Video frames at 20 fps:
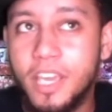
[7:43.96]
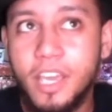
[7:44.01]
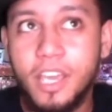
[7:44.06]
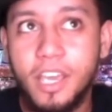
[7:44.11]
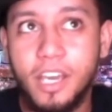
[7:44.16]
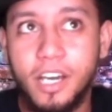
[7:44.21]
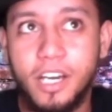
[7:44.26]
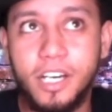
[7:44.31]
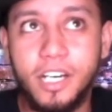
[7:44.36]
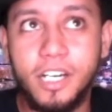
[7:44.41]

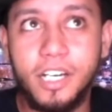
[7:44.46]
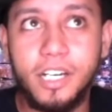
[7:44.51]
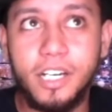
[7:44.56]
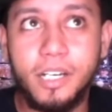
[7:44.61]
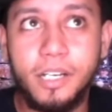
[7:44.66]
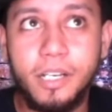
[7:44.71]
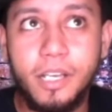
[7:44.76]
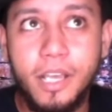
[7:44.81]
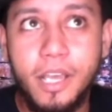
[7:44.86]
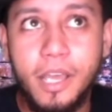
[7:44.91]

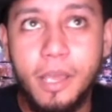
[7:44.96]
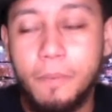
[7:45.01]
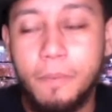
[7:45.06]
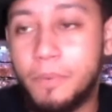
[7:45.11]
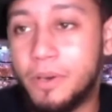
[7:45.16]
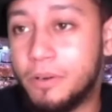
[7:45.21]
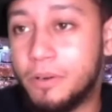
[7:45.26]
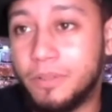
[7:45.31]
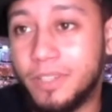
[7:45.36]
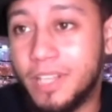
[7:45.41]

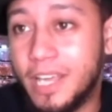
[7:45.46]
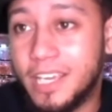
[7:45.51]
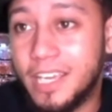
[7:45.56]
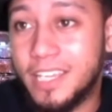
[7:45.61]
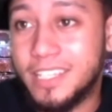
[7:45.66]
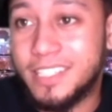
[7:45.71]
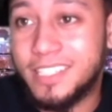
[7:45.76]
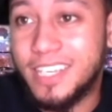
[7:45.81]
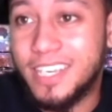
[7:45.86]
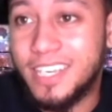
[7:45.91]
But like I
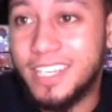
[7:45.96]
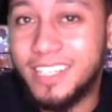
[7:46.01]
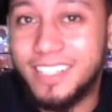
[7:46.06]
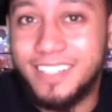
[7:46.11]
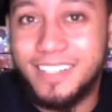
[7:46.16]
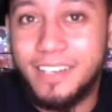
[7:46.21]
said,